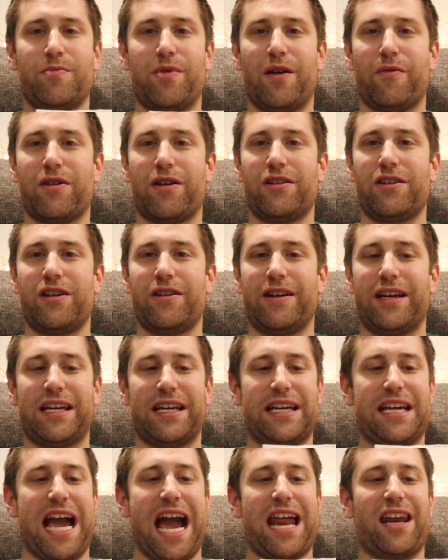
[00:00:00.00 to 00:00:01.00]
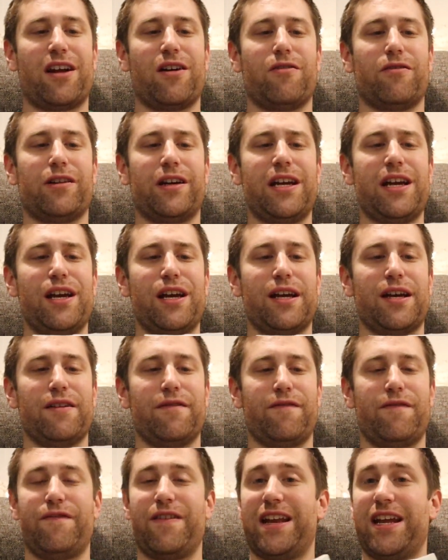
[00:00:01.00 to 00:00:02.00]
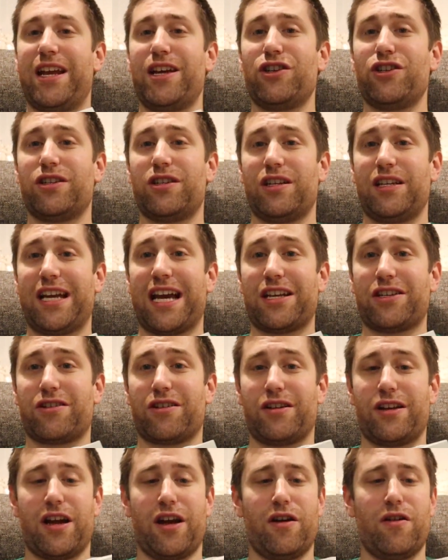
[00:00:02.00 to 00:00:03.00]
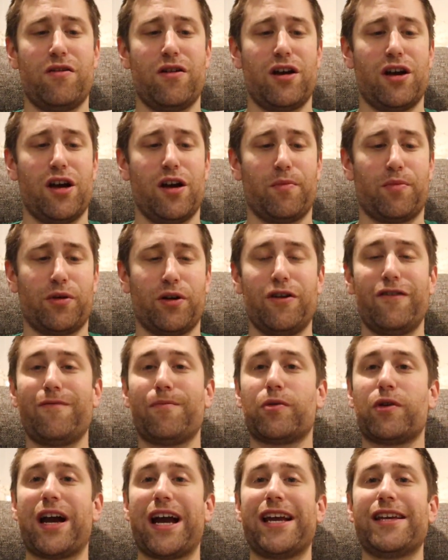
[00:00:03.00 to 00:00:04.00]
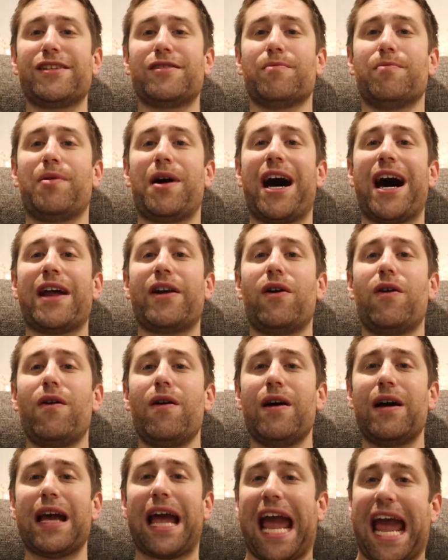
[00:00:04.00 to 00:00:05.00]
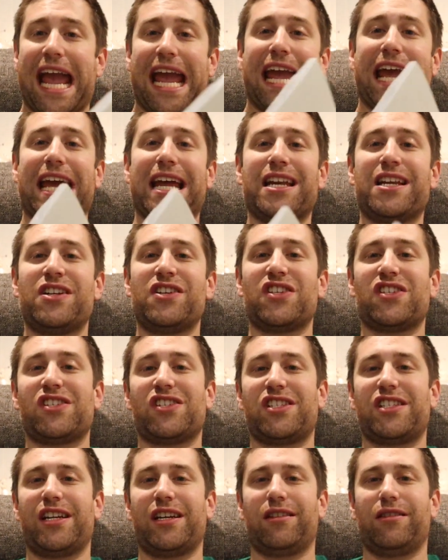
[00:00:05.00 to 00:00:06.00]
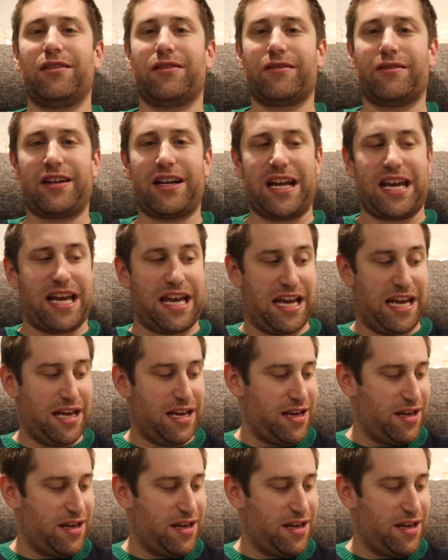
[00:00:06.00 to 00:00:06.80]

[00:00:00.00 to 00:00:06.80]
But we are doing category, finished, yes or no, proof price, bottle, and distillery.